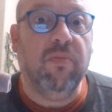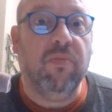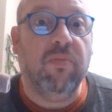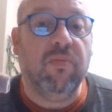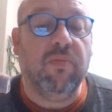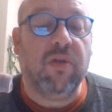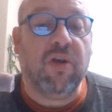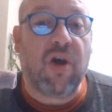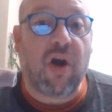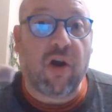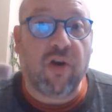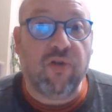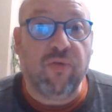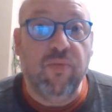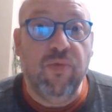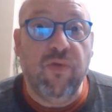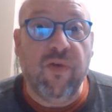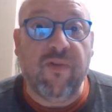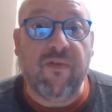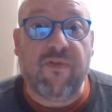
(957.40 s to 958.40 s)
the car's
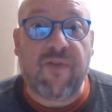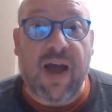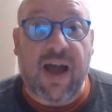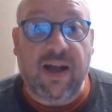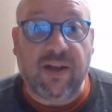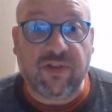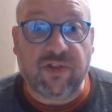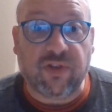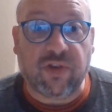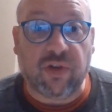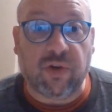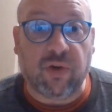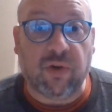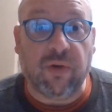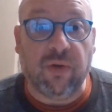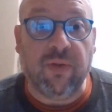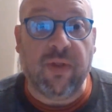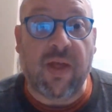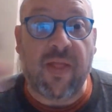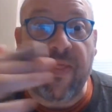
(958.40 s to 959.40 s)
moving faster
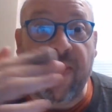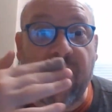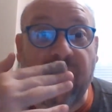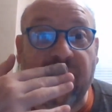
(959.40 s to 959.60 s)
than the